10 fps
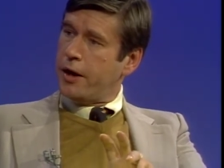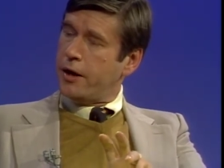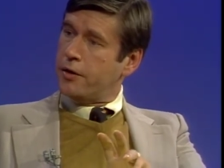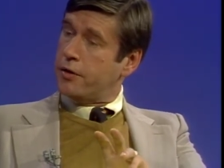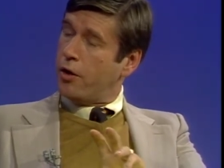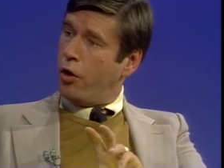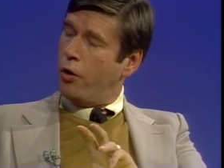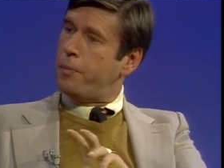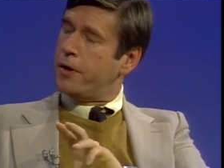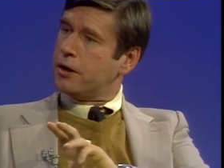And the
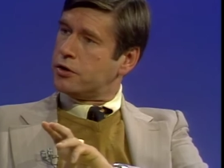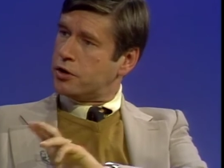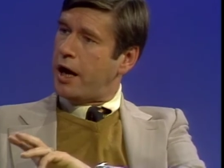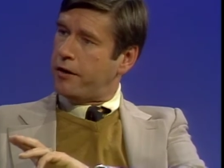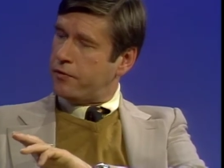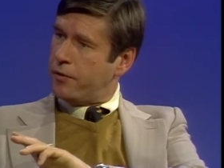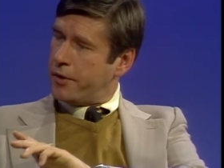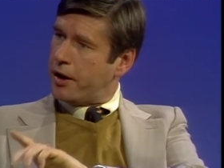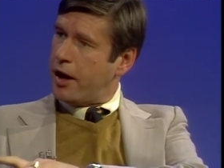opening shot from the